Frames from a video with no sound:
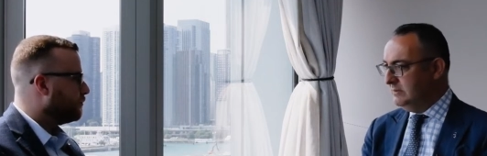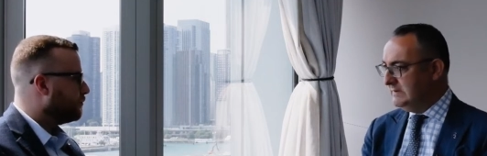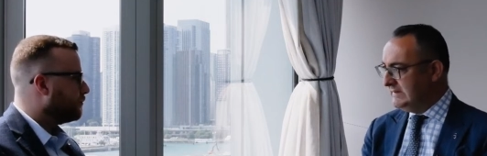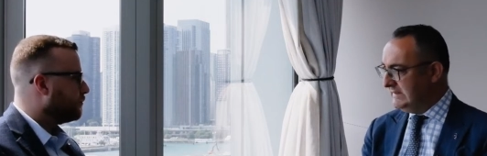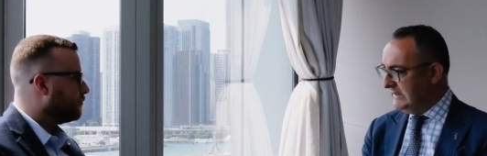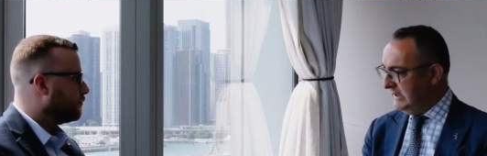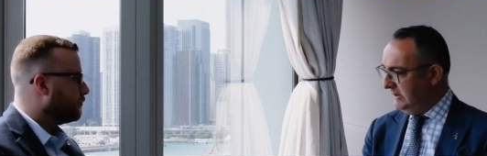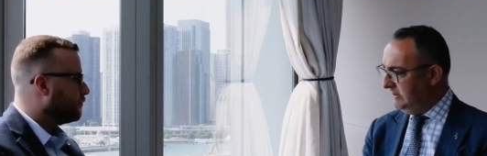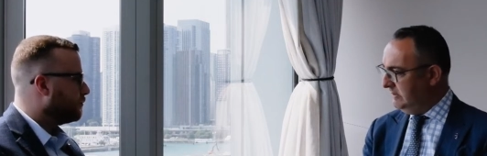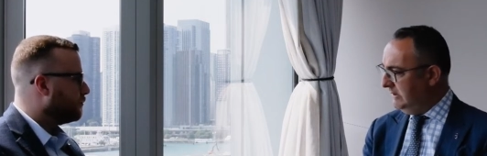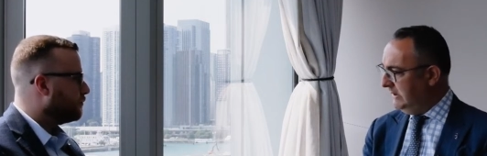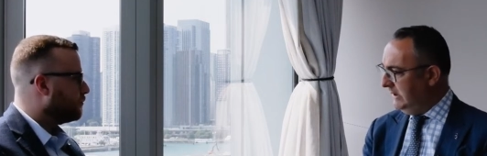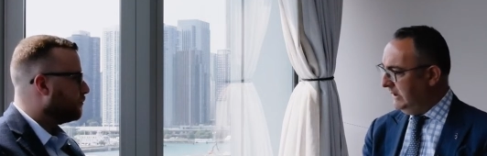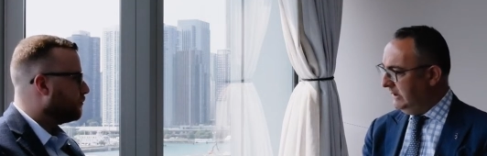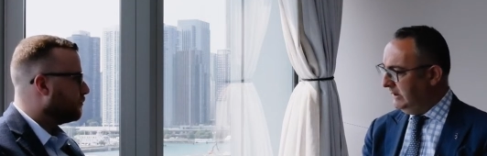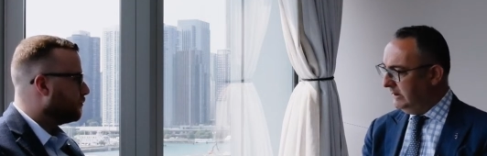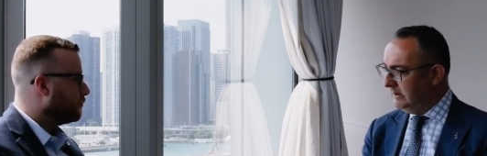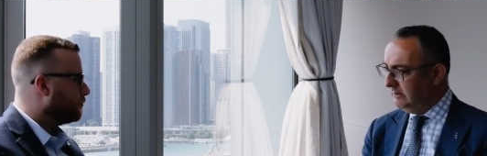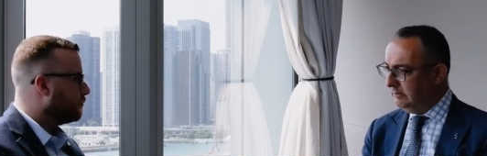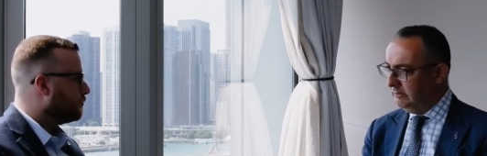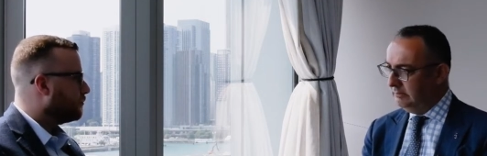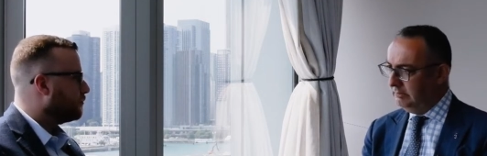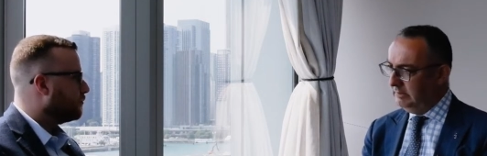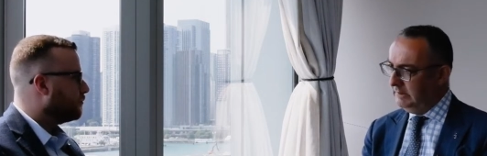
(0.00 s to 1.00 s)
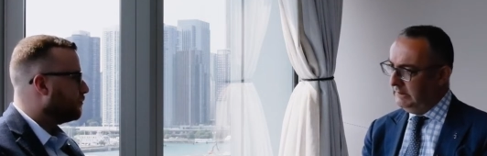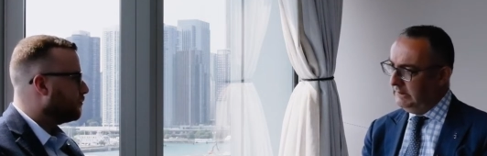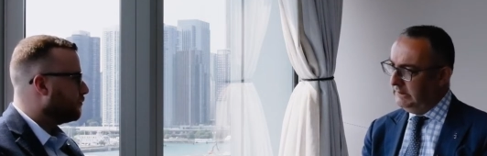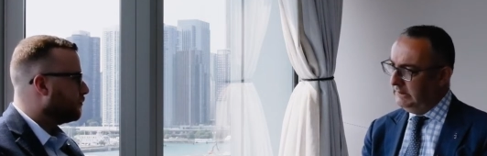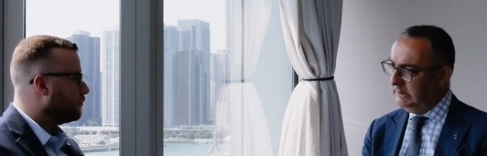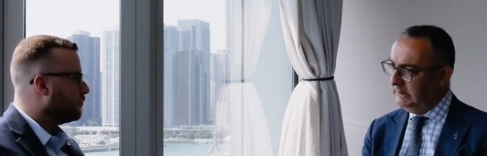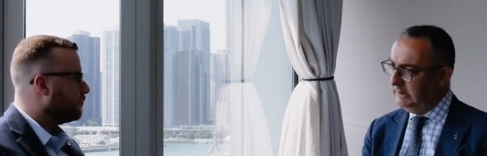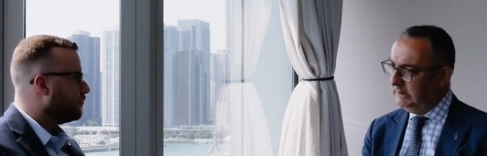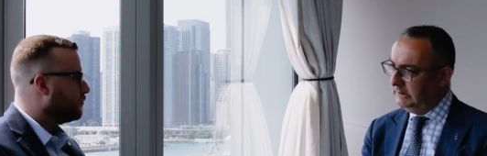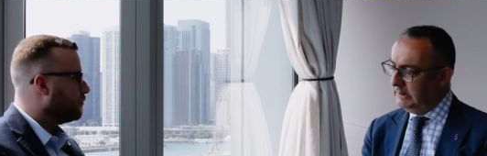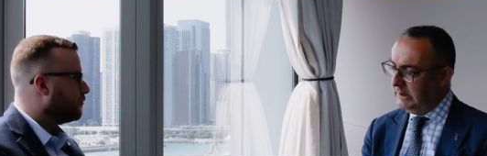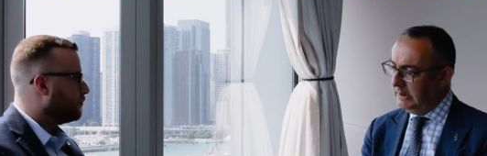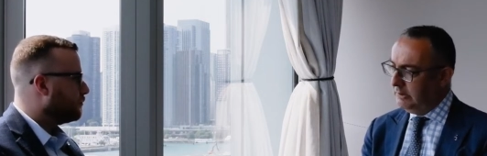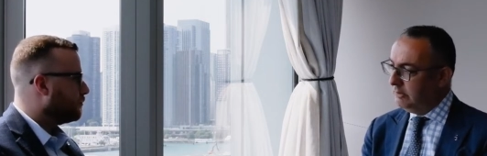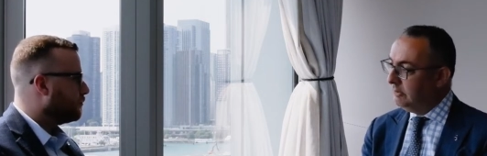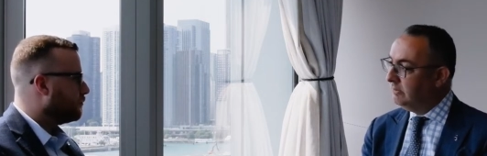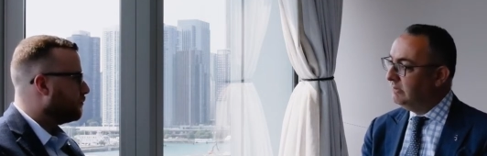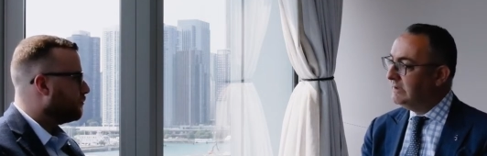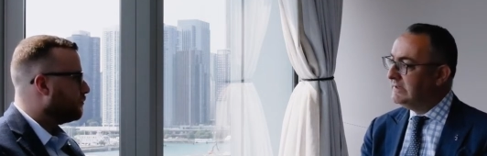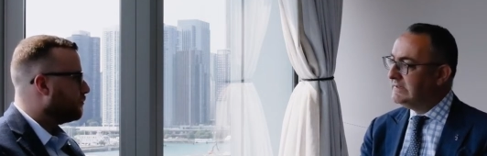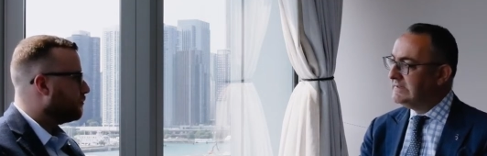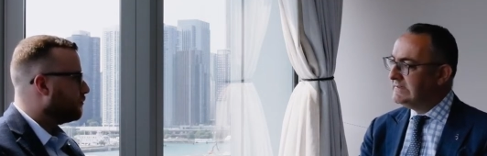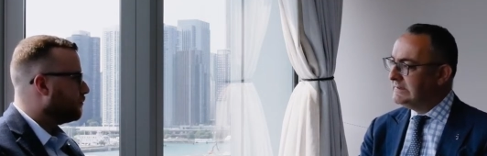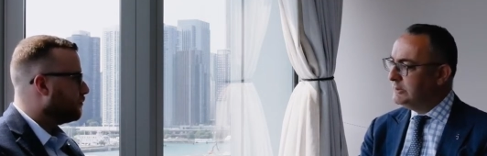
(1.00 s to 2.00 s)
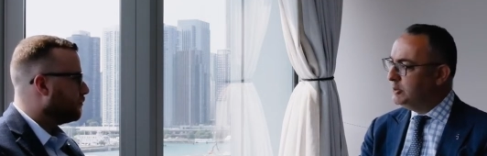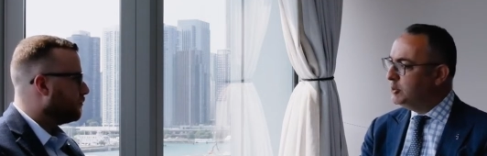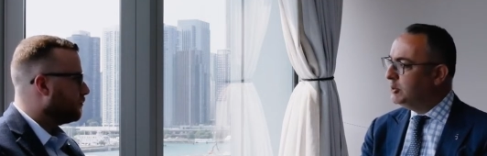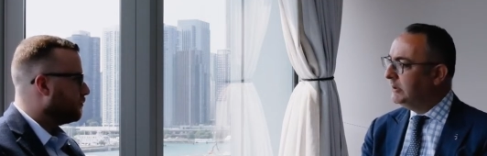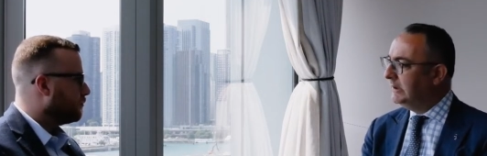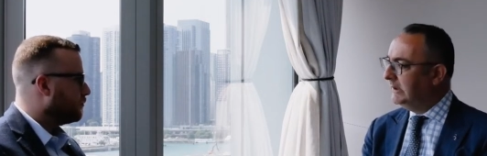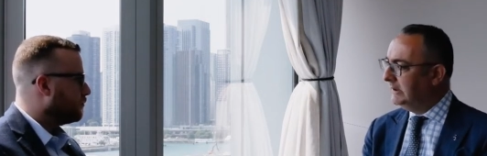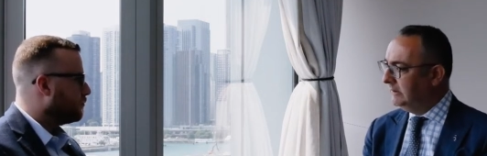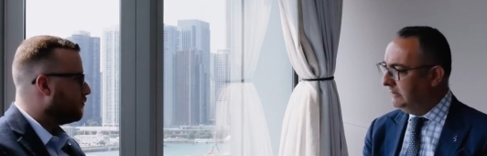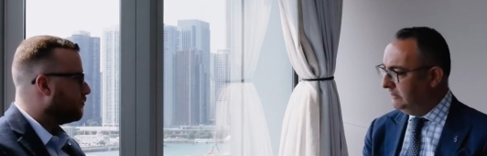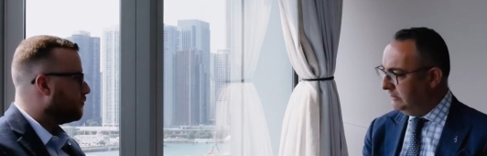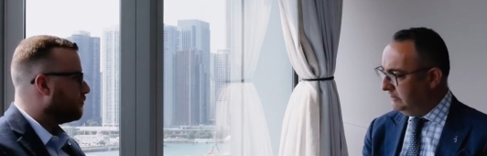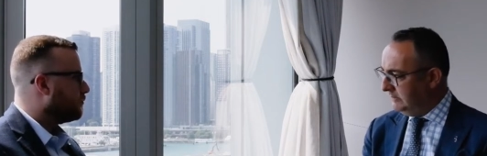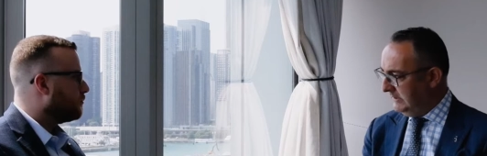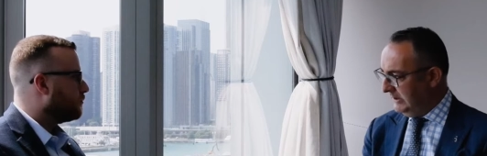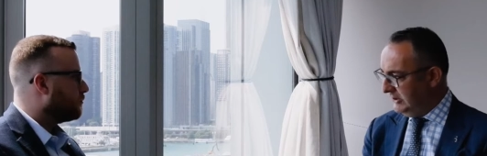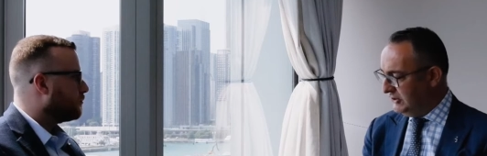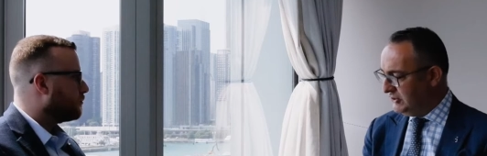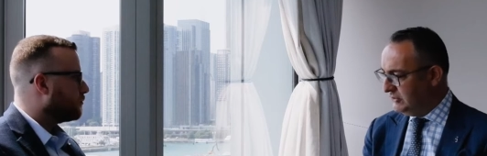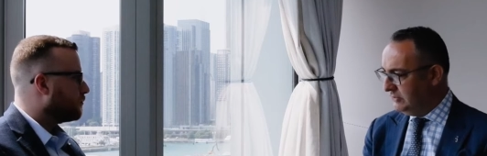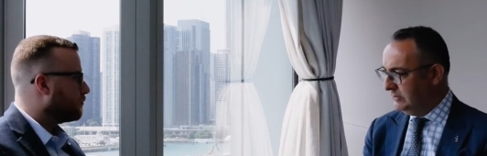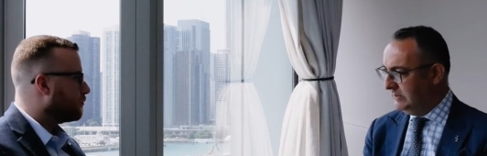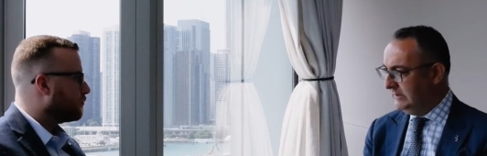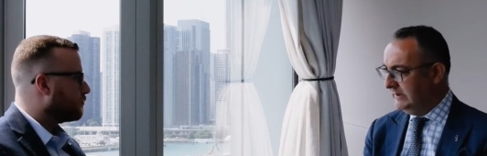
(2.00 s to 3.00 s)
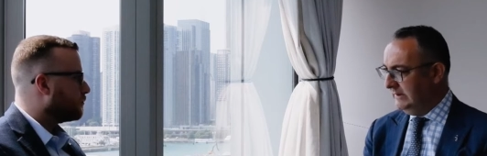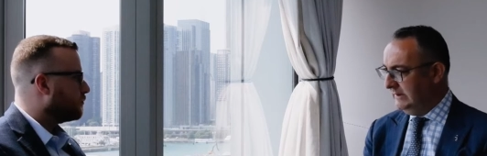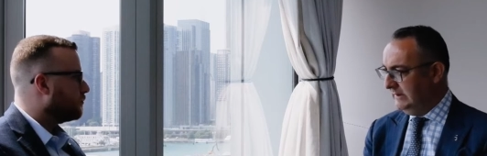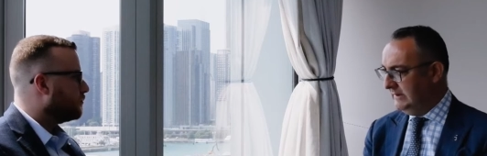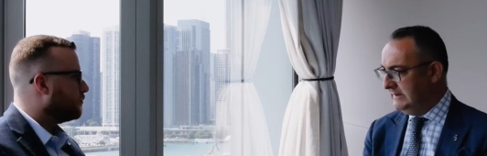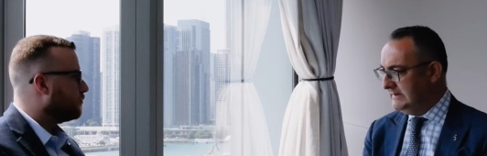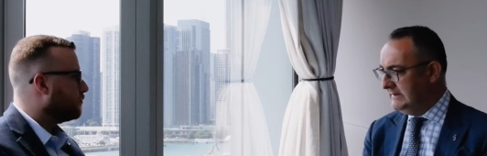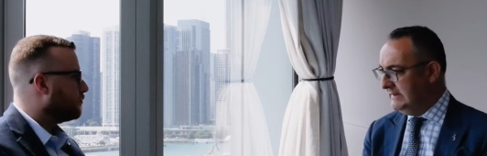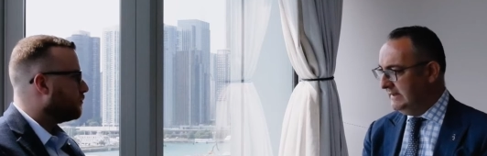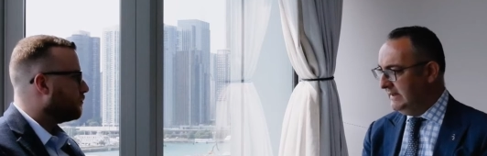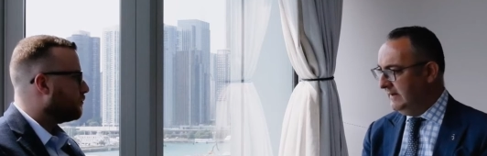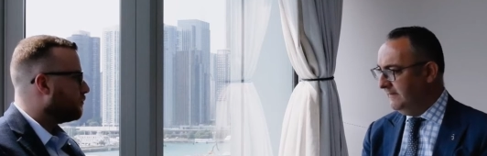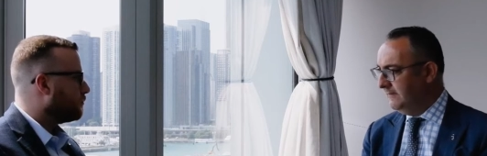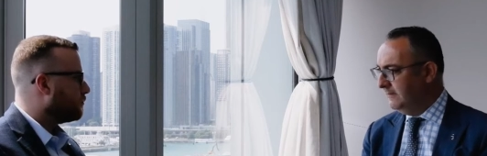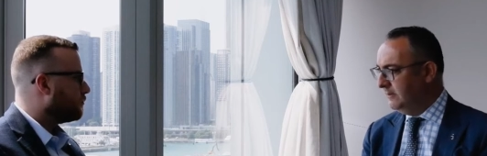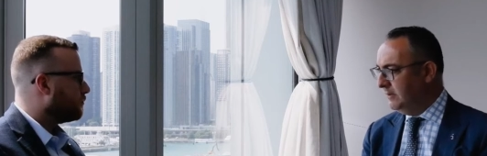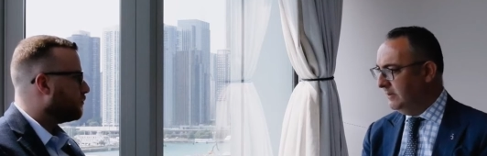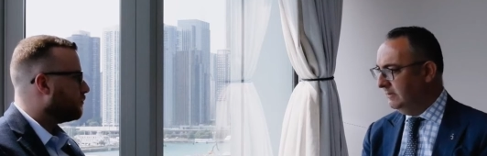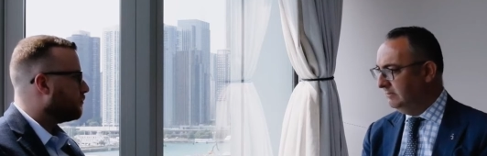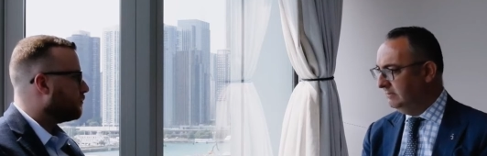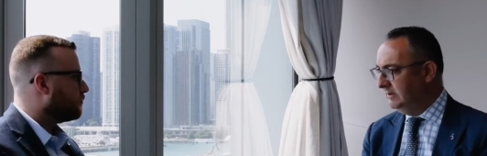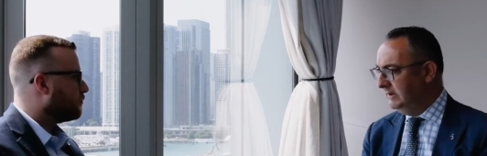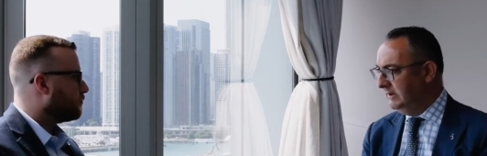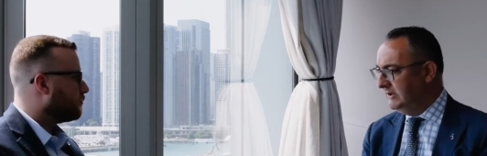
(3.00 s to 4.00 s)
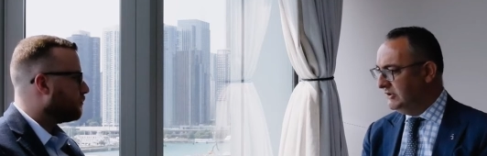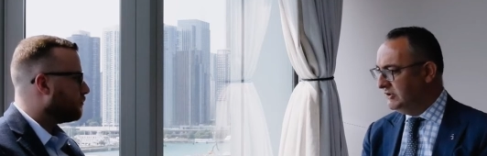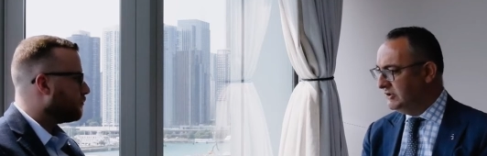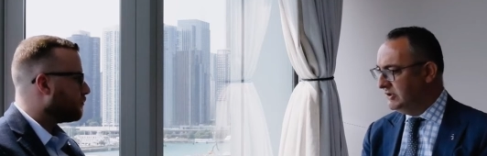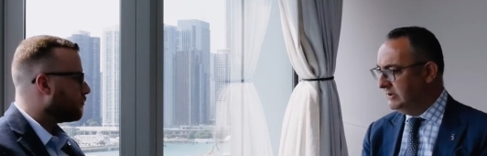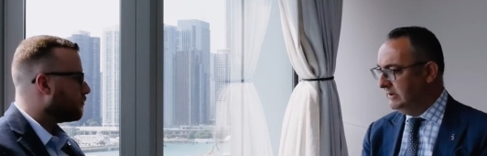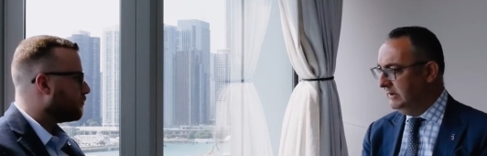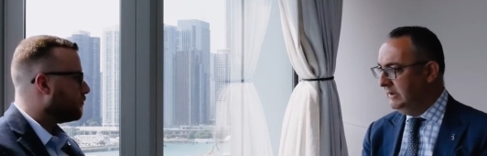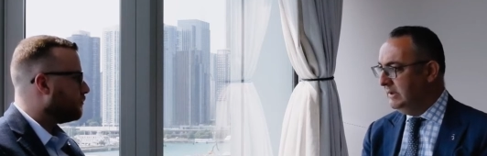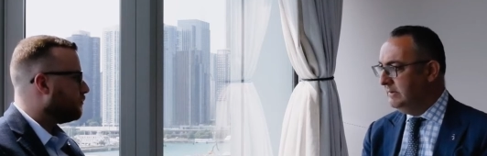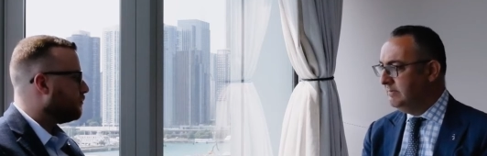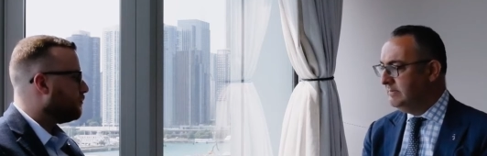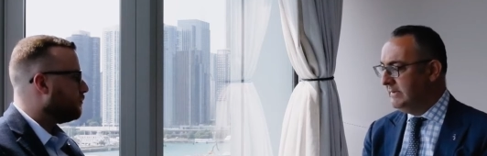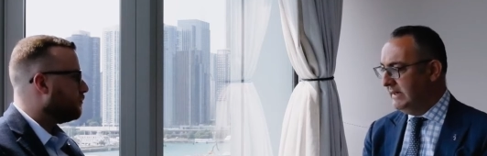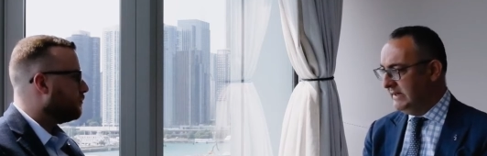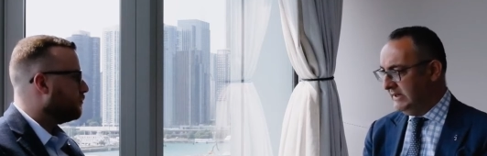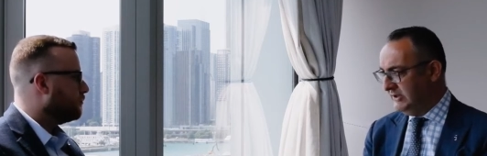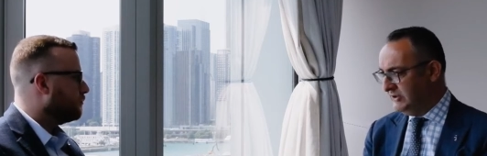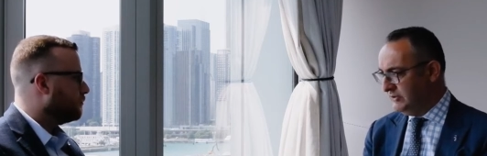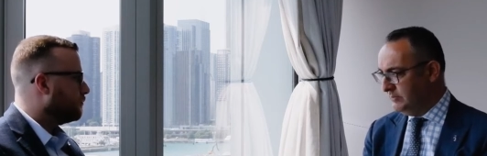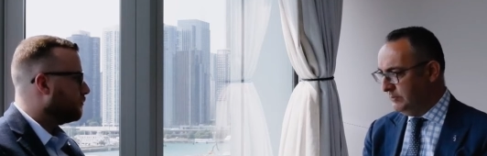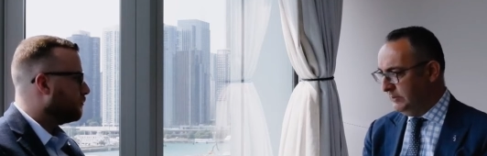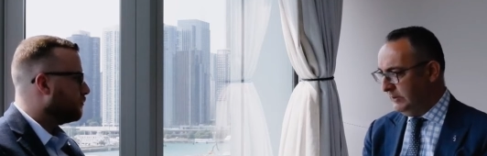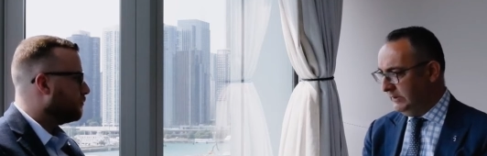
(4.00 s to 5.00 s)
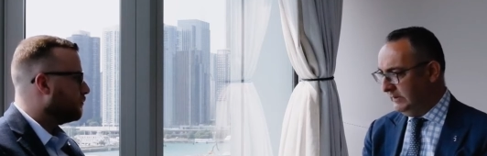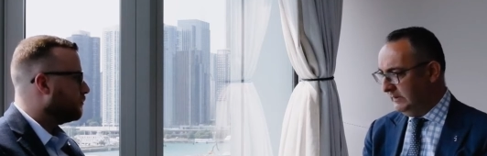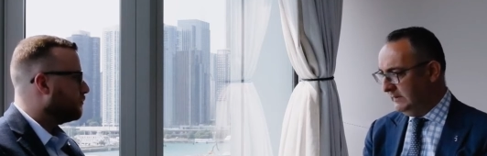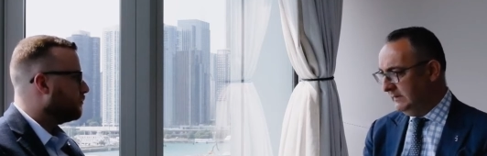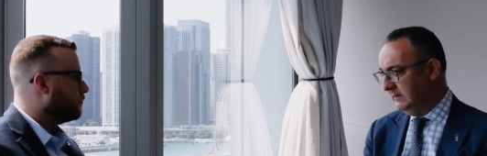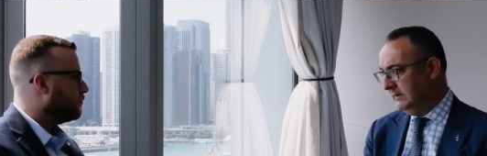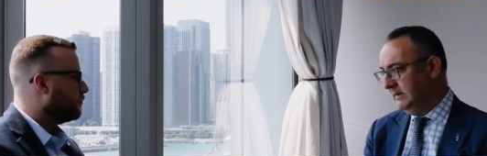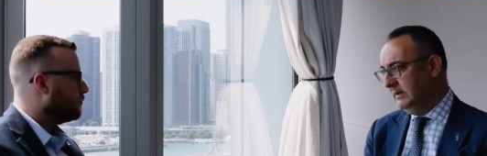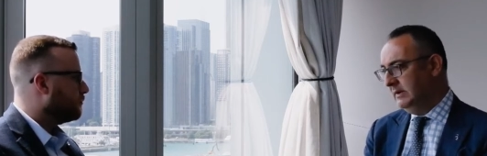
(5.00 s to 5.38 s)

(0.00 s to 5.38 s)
Speaker 1: scheduling, we always look to make sure there is enough coverage in management